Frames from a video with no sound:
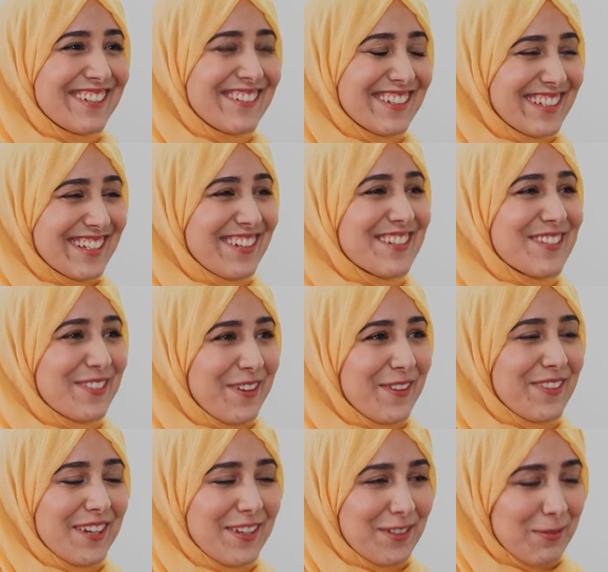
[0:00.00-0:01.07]
You go to a
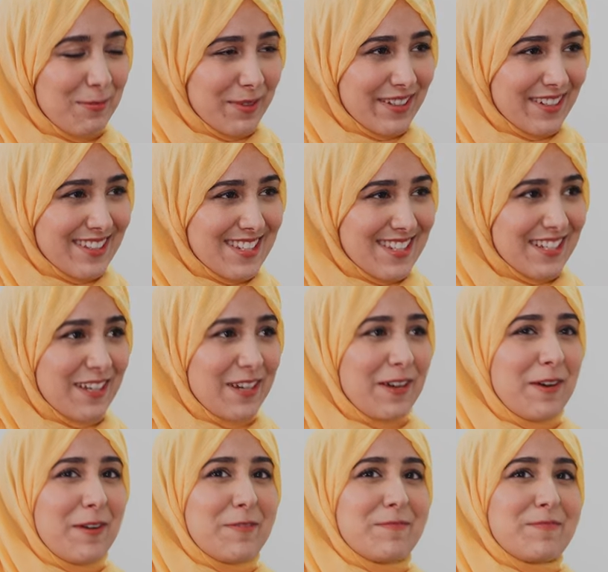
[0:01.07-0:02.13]
therapist
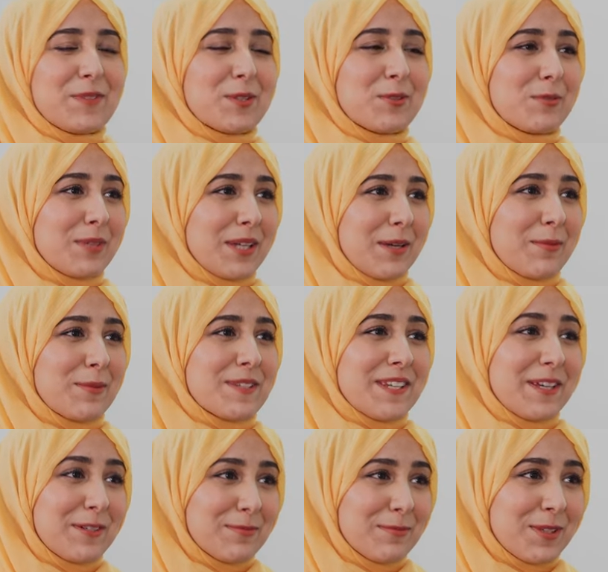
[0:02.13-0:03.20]
who will be able to
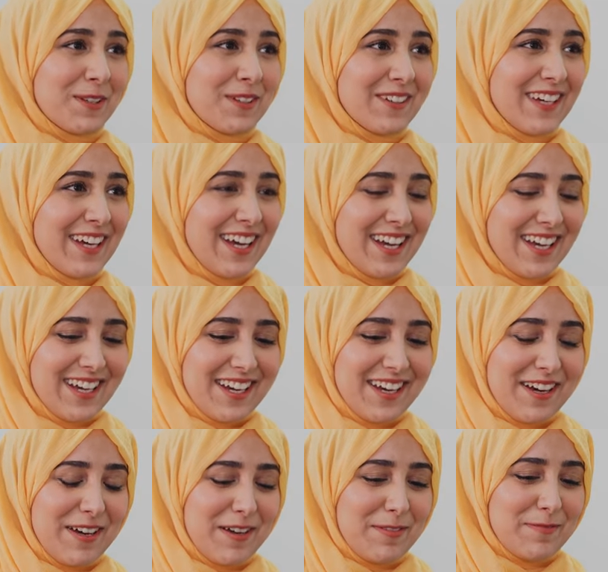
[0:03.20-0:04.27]
help you,
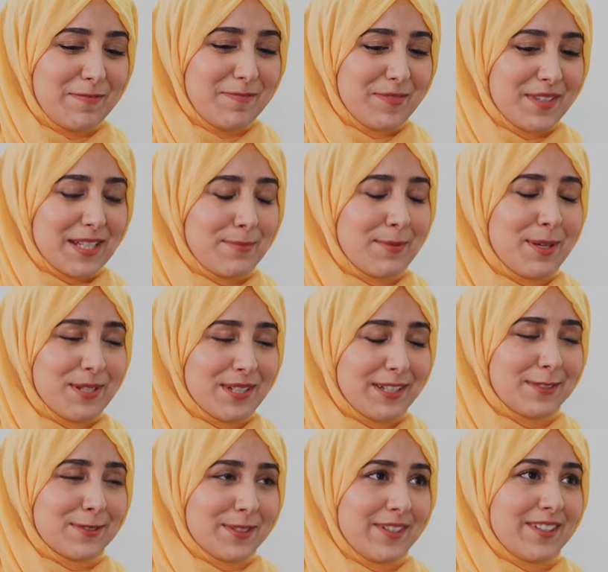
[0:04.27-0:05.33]
especially
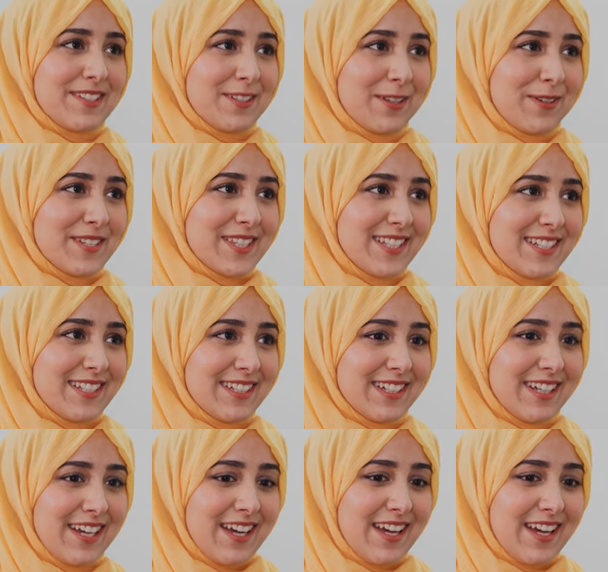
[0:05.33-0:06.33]
in regards to OCD.